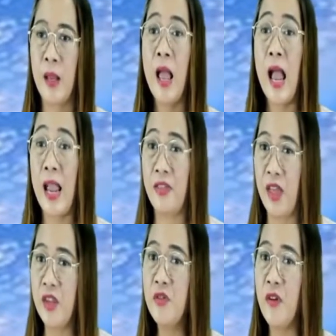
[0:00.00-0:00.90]

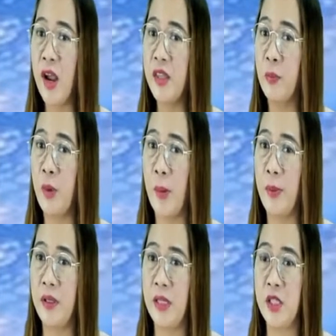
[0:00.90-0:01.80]
identify the
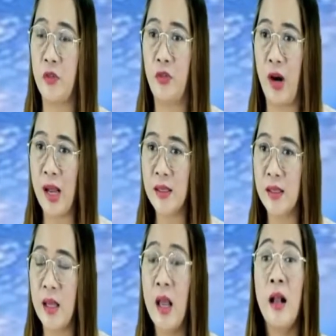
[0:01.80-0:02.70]
properties of
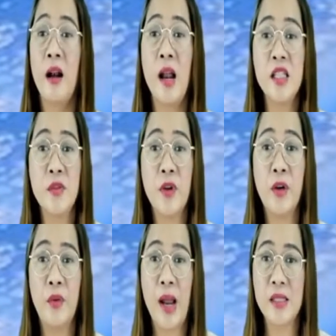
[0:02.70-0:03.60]
rocks, classify
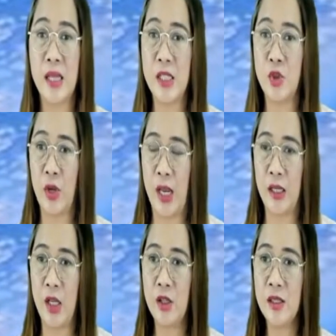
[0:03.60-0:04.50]
rocks into
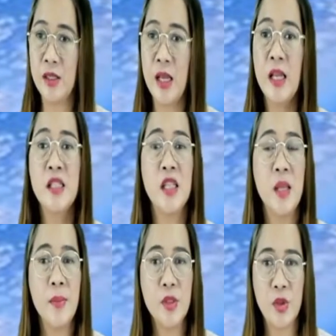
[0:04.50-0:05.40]
igneous,
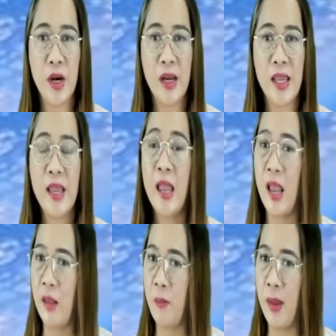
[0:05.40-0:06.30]
sedimentary,
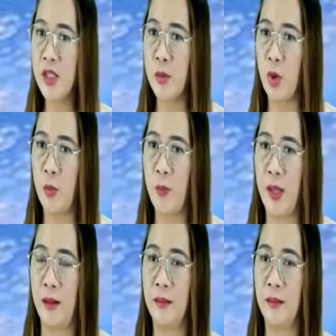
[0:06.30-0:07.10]
and metamorphic.